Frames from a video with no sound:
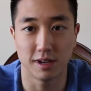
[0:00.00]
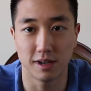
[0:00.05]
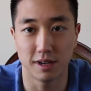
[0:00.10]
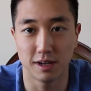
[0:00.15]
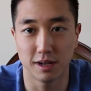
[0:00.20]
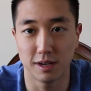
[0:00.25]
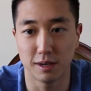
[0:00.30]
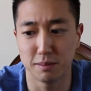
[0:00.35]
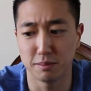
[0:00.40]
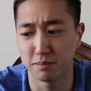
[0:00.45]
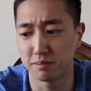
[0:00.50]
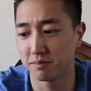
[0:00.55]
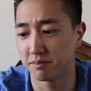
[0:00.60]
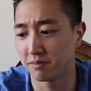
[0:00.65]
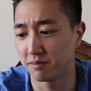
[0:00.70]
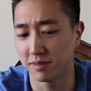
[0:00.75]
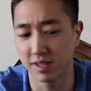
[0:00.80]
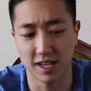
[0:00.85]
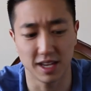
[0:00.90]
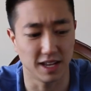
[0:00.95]

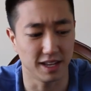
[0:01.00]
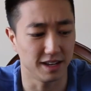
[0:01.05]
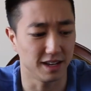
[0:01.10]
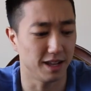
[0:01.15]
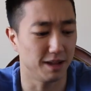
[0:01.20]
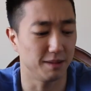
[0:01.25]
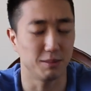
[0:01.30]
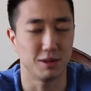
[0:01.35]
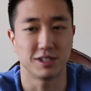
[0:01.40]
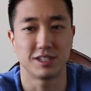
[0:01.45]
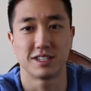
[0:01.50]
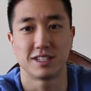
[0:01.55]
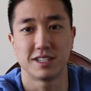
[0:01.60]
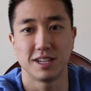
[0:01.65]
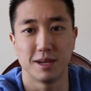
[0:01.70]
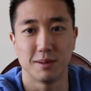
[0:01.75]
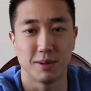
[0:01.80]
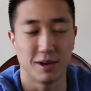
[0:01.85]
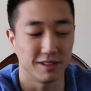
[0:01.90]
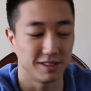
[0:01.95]
Not much to
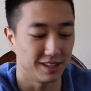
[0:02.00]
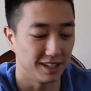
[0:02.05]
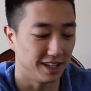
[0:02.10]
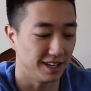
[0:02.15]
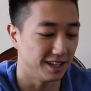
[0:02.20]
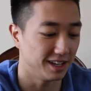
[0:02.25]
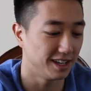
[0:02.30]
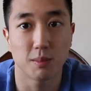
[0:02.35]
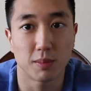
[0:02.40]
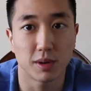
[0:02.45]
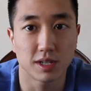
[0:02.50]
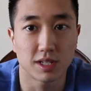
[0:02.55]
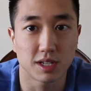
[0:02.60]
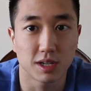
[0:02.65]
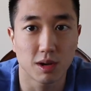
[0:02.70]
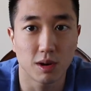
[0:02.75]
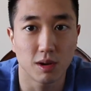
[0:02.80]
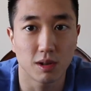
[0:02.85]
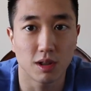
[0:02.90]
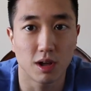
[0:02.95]
say about that. But
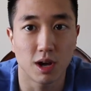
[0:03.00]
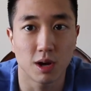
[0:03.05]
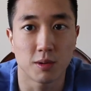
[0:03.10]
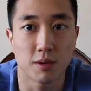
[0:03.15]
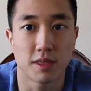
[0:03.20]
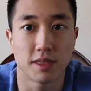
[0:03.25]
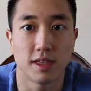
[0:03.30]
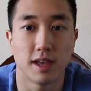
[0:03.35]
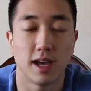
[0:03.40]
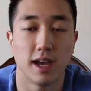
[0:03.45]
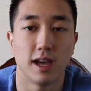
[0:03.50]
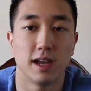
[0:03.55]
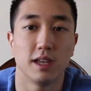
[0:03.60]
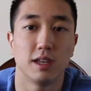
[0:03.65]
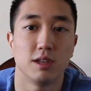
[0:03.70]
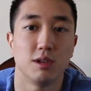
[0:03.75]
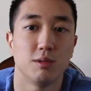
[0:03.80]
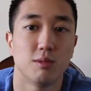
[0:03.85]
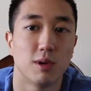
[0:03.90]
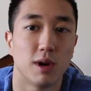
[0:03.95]
to go along with
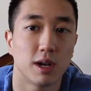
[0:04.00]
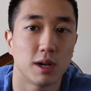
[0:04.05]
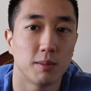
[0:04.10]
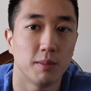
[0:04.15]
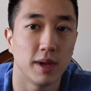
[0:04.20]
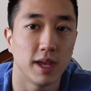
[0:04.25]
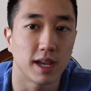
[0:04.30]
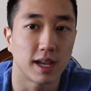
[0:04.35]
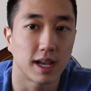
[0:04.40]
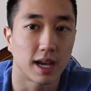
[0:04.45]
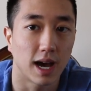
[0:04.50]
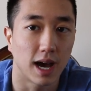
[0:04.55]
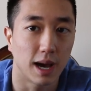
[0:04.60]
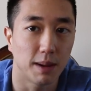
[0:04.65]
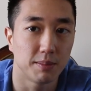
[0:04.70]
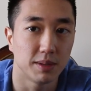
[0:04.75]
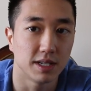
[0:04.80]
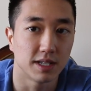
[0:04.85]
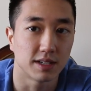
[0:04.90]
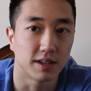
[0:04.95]
that, you want to make
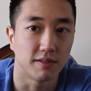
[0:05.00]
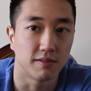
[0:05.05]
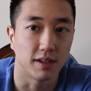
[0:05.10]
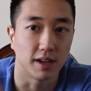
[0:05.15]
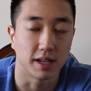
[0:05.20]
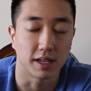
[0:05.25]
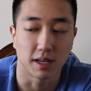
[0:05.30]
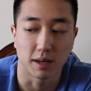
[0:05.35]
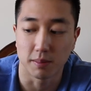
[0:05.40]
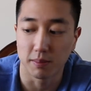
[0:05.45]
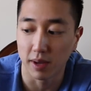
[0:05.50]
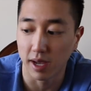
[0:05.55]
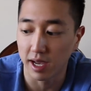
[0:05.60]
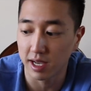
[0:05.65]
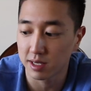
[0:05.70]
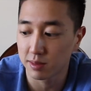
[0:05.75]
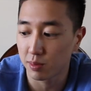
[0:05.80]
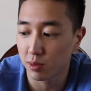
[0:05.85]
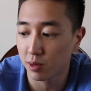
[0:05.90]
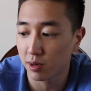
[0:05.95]
copies of like your
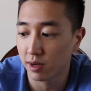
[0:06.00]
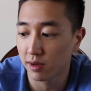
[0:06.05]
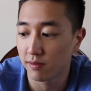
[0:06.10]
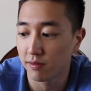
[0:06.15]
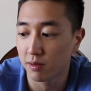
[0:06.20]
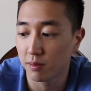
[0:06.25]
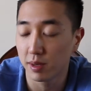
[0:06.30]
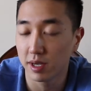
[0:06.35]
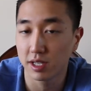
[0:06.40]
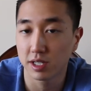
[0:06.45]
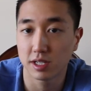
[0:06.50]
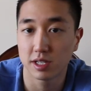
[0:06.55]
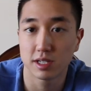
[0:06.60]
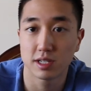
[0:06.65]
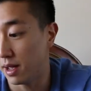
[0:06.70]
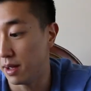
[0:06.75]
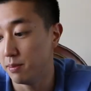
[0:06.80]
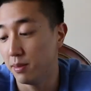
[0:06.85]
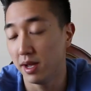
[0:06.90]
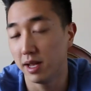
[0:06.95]
passport
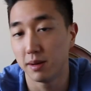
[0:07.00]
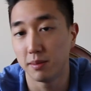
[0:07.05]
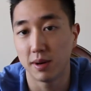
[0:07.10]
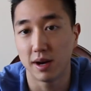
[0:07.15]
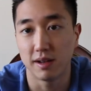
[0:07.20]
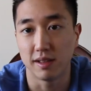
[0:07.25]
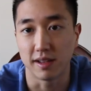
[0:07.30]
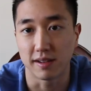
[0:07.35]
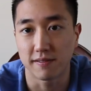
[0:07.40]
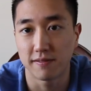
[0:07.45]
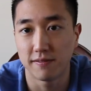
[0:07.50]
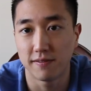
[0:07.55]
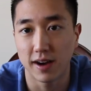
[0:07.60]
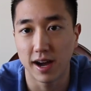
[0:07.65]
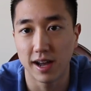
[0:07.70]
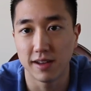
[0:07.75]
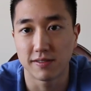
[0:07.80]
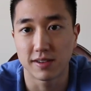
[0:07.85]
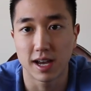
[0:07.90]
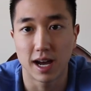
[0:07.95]
information. I made about like
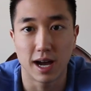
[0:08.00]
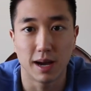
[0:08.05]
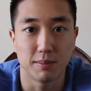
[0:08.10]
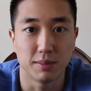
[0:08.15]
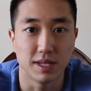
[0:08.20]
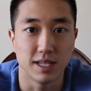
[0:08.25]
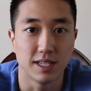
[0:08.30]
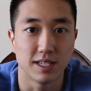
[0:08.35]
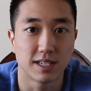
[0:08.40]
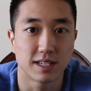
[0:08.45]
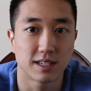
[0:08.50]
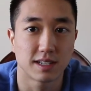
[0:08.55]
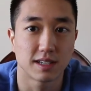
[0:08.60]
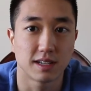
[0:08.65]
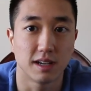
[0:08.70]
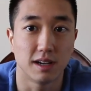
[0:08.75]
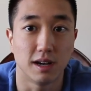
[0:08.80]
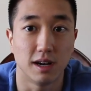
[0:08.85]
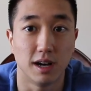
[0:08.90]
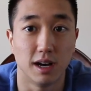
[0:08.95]
5
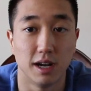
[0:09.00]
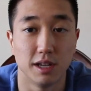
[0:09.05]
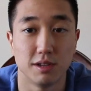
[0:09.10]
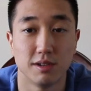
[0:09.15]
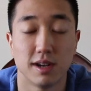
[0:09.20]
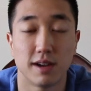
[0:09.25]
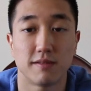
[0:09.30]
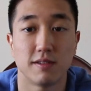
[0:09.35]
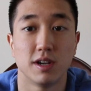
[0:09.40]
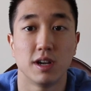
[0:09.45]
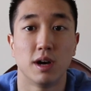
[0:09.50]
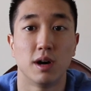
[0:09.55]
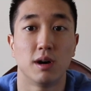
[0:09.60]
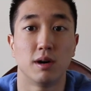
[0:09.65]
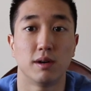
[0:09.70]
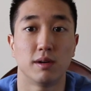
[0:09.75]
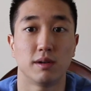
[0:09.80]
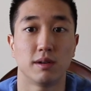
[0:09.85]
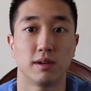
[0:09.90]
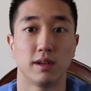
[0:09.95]
copies. You never
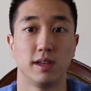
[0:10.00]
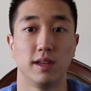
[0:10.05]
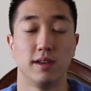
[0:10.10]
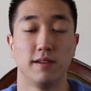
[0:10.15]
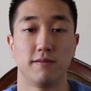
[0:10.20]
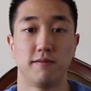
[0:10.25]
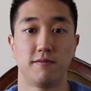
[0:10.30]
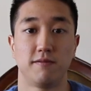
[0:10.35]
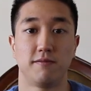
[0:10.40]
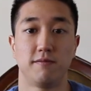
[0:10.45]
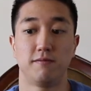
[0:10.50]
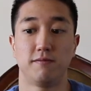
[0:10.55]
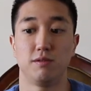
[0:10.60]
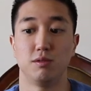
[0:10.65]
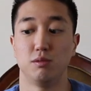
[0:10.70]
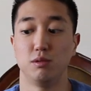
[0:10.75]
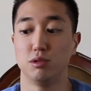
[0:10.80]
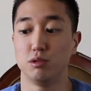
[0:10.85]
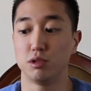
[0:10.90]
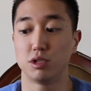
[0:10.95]
know if
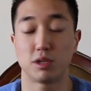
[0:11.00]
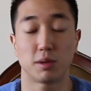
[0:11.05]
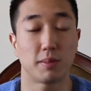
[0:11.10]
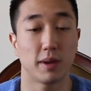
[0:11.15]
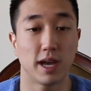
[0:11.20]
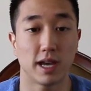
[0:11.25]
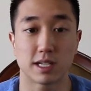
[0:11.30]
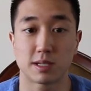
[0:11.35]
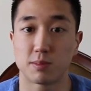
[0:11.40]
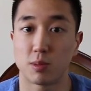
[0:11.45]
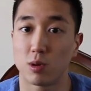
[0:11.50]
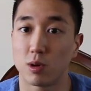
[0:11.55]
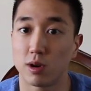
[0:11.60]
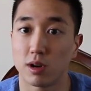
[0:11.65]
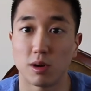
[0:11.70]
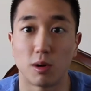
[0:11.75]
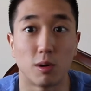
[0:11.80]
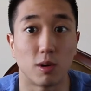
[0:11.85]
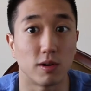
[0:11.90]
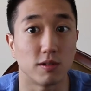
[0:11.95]
you lose your
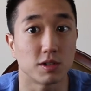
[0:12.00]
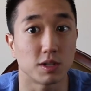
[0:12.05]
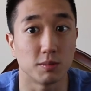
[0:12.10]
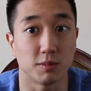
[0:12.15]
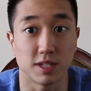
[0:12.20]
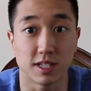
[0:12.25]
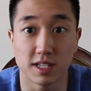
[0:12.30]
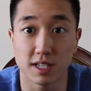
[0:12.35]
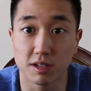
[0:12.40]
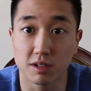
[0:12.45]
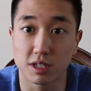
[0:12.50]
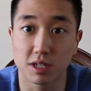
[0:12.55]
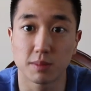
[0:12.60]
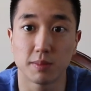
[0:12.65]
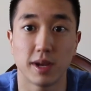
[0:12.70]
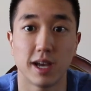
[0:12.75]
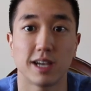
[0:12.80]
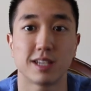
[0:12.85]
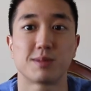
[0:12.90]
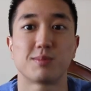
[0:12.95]
passport or if someone steals
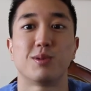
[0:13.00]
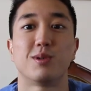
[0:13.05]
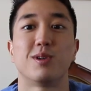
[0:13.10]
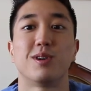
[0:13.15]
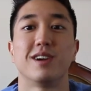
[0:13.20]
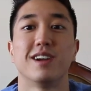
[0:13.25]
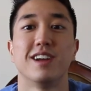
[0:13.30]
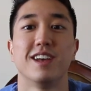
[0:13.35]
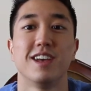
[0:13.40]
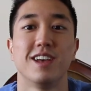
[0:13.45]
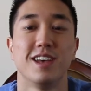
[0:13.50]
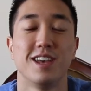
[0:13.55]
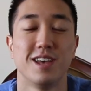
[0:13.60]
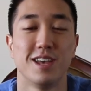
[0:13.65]
your passport.